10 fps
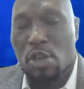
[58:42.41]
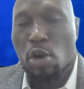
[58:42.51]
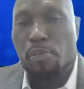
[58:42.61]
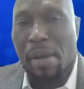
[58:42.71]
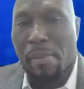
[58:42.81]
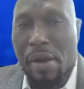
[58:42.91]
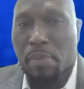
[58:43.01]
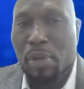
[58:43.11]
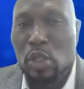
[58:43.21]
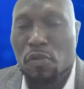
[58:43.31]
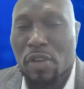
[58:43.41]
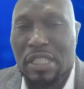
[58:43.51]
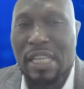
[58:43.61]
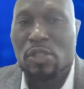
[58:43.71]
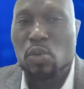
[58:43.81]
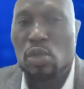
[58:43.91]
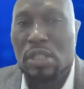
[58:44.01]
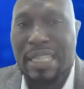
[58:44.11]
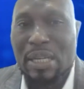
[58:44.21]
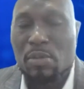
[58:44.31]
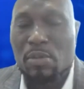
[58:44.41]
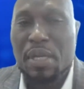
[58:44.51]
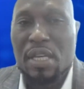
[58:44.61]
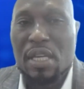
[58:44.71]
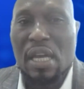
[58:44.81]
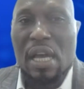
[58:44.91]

Your primary place of residence will still be